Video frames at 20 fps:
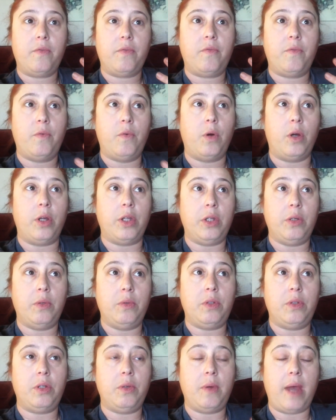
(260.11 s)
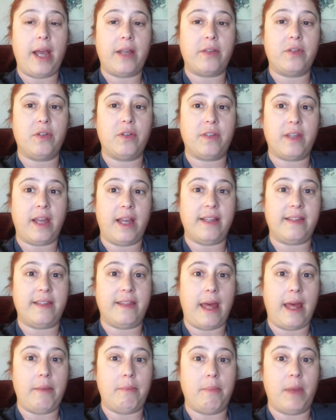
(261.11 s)
for you to exercise
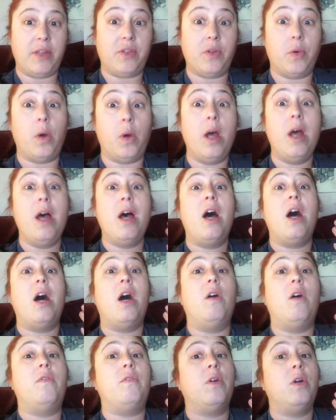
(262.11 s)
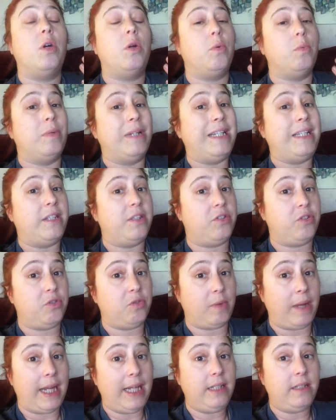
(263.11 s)
that muscle of
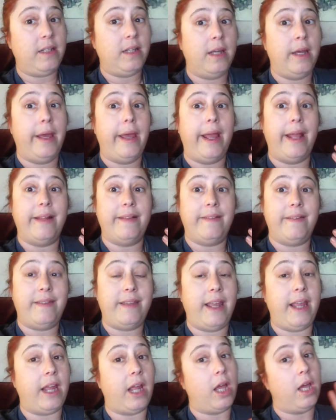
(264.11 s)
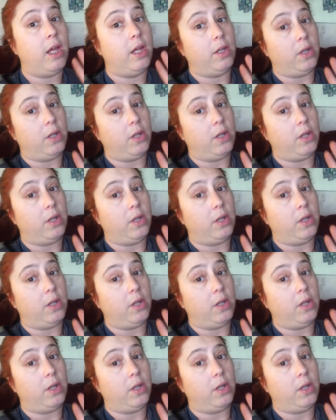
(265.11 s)
restraint and saying,